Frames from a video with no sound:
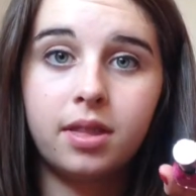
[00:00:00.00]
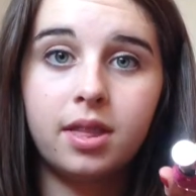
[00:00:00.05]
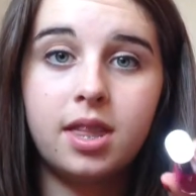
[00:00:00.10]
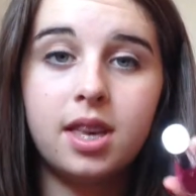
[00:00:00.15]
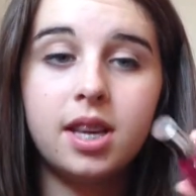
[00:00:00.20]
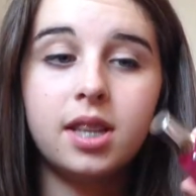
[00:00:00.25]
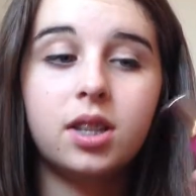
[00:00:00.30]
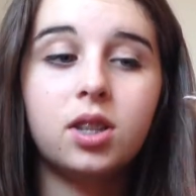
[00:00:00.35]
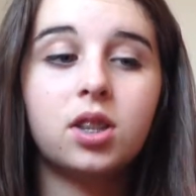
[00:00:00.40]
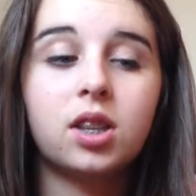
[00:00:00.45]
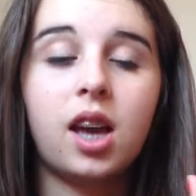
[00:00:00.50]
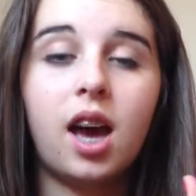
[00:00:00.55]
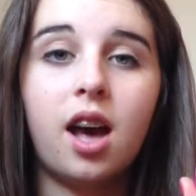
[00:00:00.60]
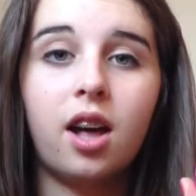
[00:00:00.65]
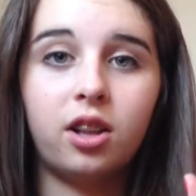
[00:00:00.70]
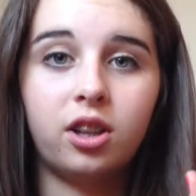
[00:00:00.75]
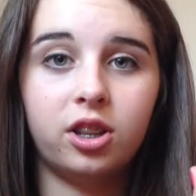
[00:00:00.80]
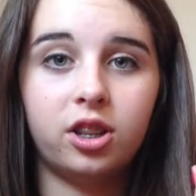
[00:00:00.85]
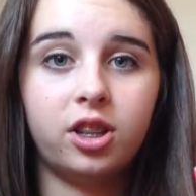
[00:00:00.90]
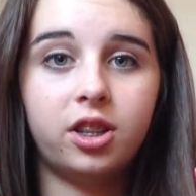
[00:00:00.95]
This
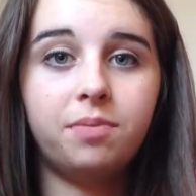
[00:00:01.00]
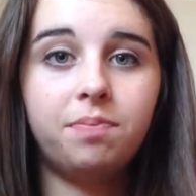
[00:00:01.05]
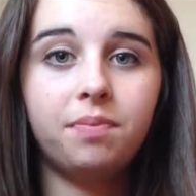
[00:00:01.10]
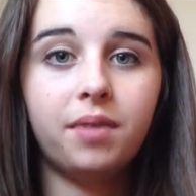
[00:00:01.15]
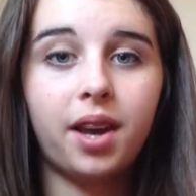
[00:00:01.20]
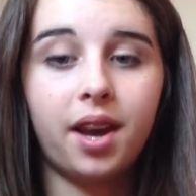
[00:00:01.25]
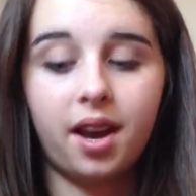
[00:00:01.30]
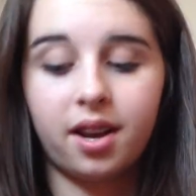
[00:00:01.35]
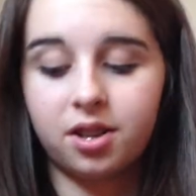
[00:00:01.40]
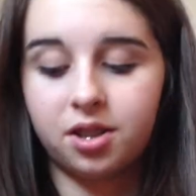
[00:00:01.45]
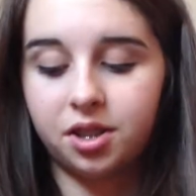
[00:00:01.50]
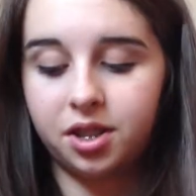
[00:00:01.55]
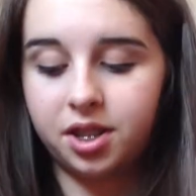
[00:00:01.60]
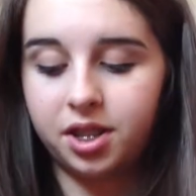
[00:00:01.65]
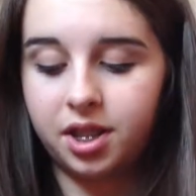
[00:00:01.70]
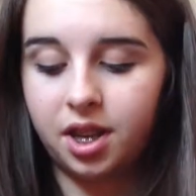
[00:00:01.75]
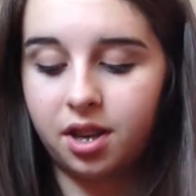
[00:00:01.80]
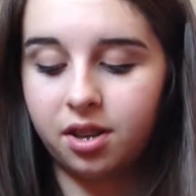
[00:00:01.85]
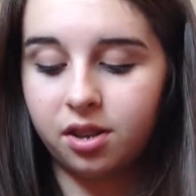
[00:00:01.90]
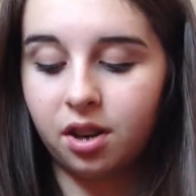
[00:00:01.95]
color actually
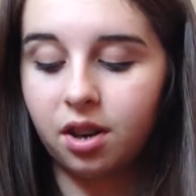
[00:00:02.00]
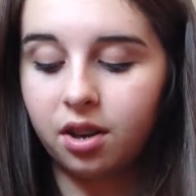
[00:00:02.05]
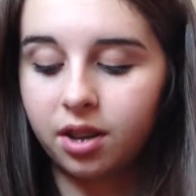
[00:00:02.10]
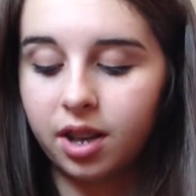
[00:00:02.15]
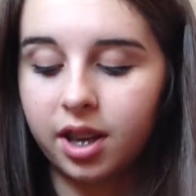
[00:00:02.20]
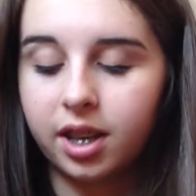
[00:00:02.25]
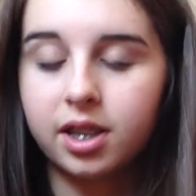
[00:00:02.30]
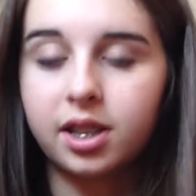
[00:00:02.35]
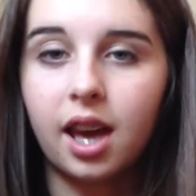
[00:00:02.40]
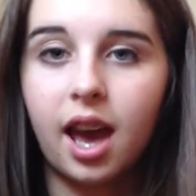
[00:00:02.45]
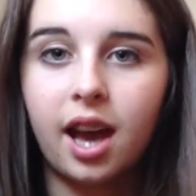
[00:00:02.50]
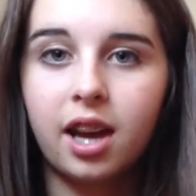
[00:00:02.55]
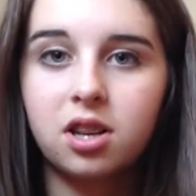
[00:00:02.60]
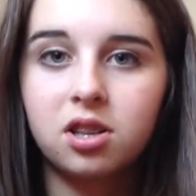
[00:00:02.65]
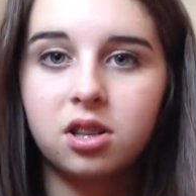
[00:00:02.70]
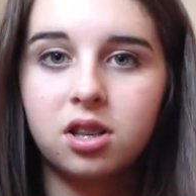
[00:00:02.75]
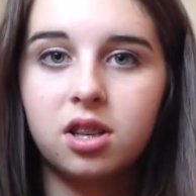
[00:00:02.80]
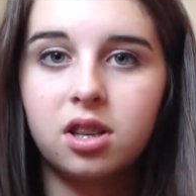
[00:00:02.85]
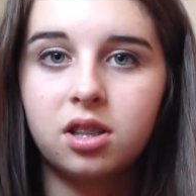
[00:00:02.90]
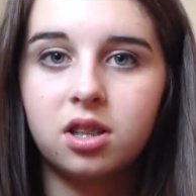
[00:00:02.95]
stays on, like it
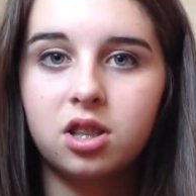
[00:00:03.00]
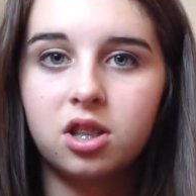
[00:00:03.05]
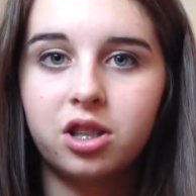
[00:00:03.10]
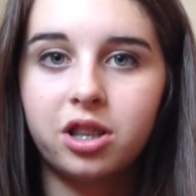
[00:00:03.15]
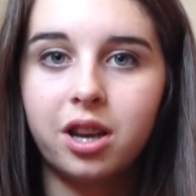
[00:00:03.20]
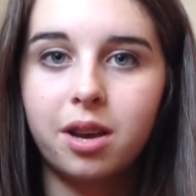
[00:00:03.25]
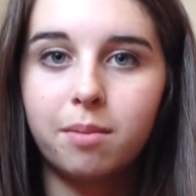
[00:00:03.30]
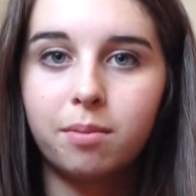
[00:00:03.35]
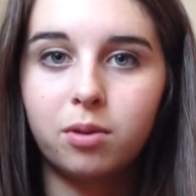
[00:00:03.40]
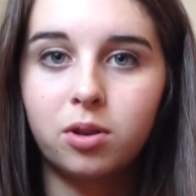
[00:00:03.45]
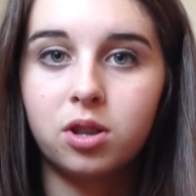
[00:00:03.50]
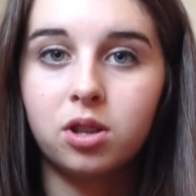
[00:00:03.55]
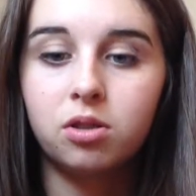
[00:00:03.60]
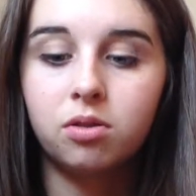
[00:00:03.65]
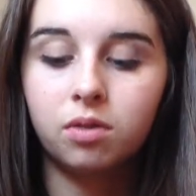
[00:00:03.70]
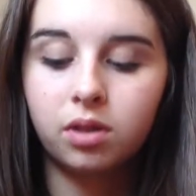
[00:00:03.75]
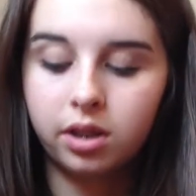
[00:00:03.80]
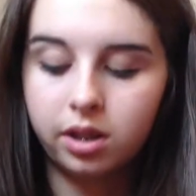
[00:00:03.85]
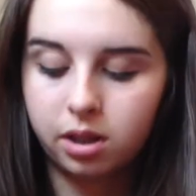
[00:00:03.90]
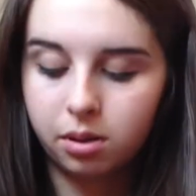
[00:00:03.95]
actually doesn't chip, which is
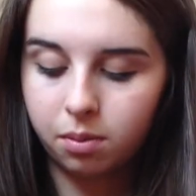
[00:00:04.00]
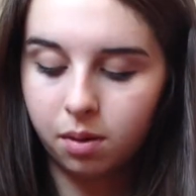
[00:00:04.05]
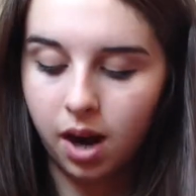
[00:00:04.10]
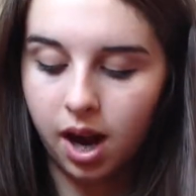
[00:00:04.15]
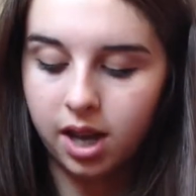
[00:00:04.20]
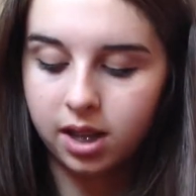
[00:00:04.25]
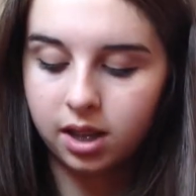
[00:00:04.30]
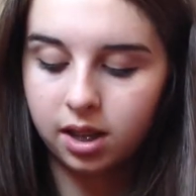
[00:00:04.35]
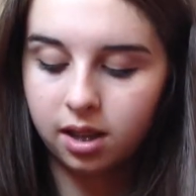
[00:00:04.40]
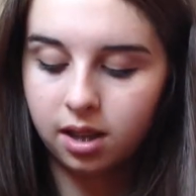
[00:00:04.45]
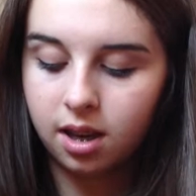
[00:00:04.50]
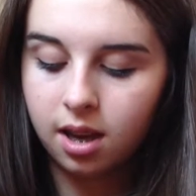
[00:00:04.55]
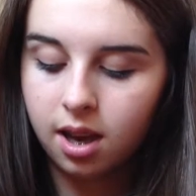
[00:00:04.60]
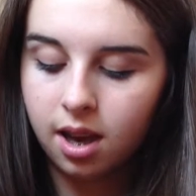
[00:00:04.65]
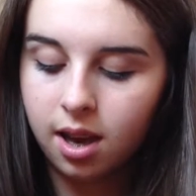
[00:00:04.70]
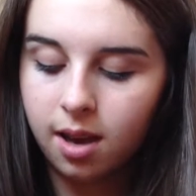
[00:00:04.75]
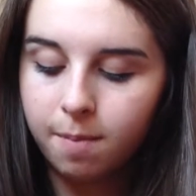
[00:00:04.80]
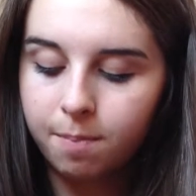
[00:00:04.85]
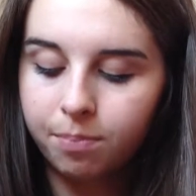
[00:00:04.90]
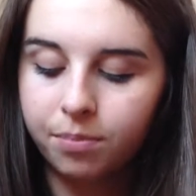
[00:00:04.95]
really surprising
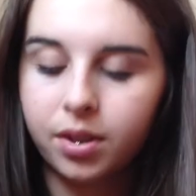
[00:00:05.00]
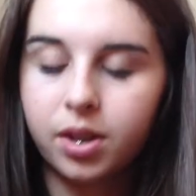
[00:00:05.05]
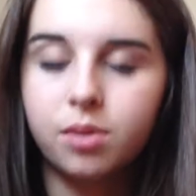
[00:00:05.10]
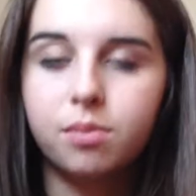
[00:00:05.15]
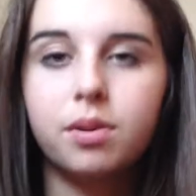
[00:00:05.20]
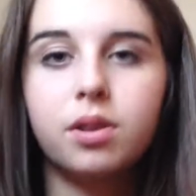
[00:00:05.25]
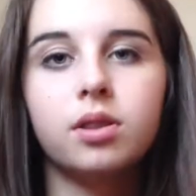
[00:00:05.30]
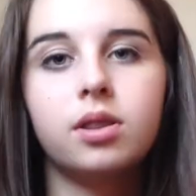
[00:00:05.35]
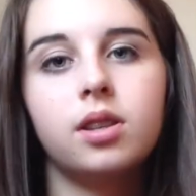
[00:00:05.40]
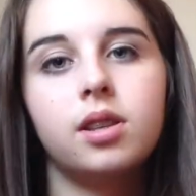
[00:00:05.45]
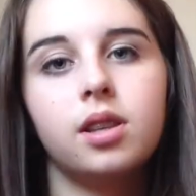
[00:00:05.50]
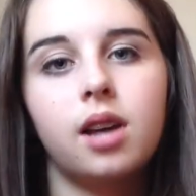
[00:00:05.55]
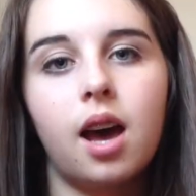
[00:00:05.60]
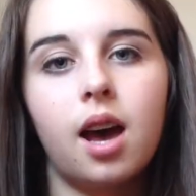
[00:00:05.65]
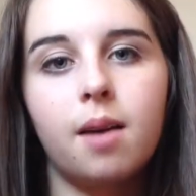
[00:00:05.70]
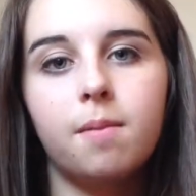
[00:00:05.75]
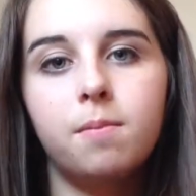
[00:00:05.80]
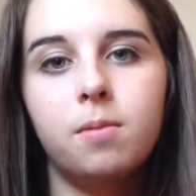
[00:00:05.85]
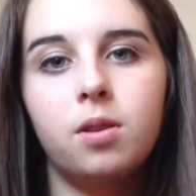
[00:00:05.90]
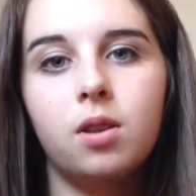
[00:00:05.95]
because most of the
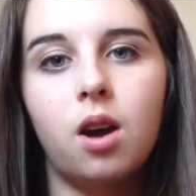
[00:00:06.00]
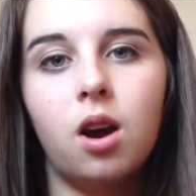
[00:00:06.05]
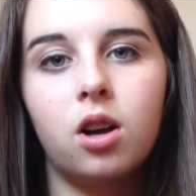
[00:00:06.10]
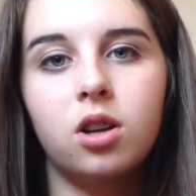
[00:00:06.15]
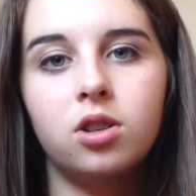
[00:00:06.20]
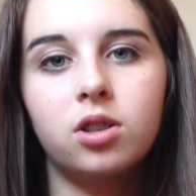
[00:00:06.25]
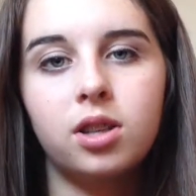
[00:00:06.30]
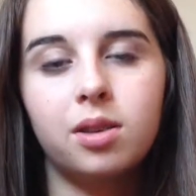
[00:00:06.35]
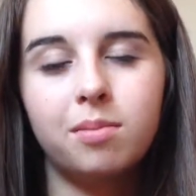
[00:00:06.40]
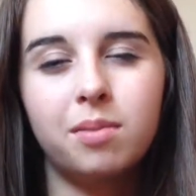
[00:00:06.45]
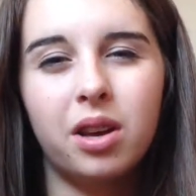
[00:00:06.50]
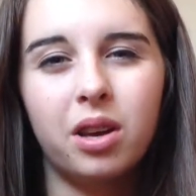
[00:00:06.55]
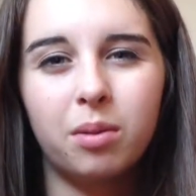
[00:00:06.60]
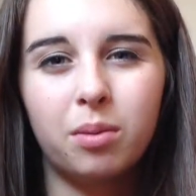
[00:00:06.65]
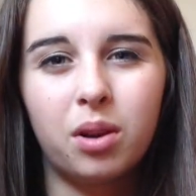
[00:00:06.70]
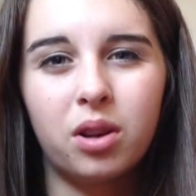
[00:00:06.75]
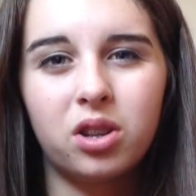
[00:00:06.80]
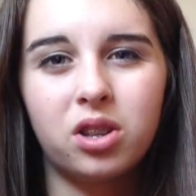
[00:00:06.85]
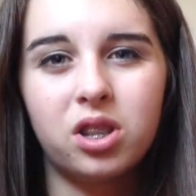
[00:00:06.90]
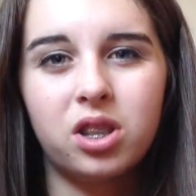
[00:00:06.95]
time non-chip nail
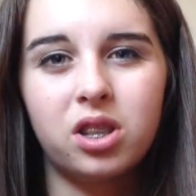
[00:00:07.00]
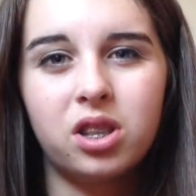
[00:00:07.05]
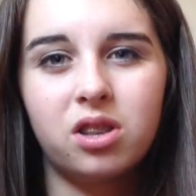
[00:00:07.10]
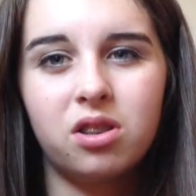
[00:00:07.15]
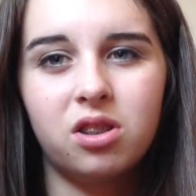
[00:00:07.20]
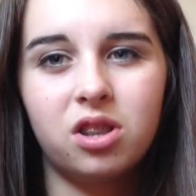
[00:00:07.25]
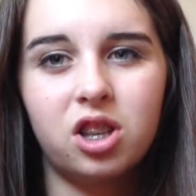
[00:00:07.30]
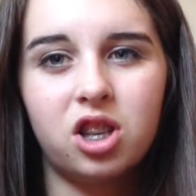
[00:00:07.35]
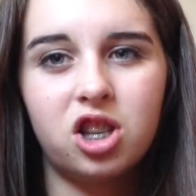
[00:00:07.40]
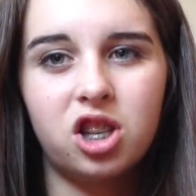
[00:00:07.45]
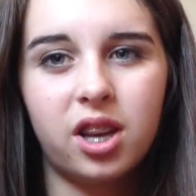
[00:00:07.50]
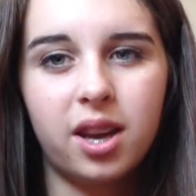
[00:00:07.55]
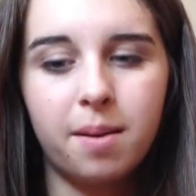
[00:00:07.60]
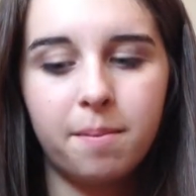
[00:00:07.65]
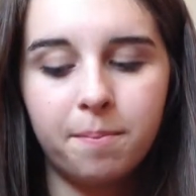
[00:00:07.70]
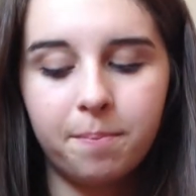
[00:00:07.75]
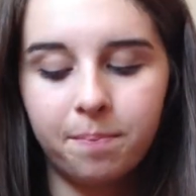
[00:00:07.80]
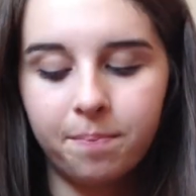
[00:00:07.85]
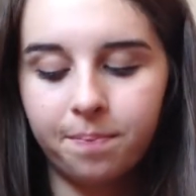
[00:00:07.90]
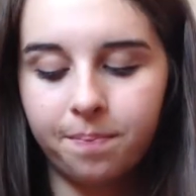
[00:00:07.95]
polishes usually
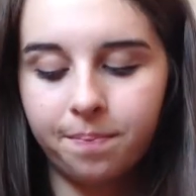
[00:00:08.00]
chip.